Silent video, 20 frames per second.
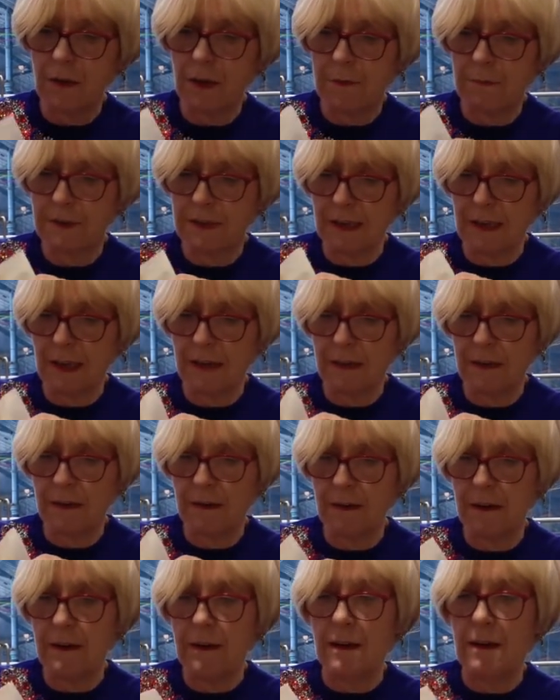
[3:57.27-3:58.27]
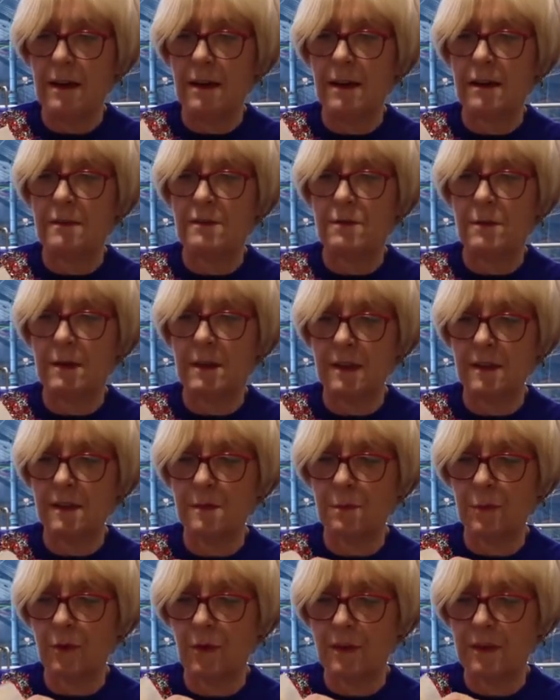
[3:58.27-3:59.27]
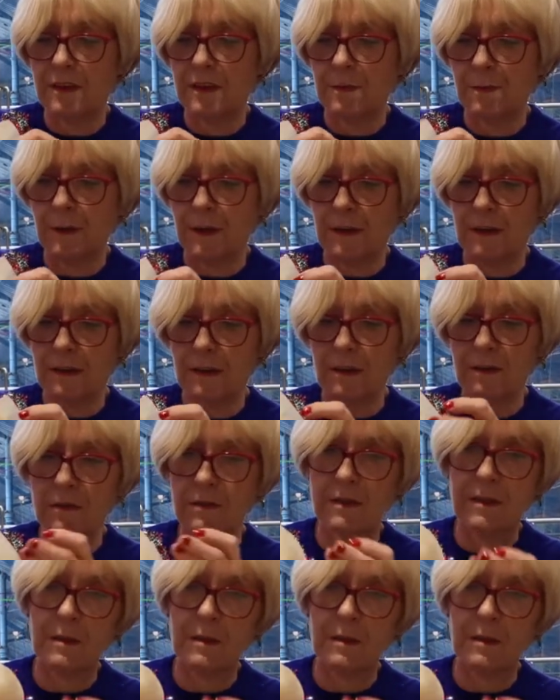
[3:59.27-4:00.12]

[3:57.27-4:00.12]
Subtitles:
come together a nice pointy bit. Can you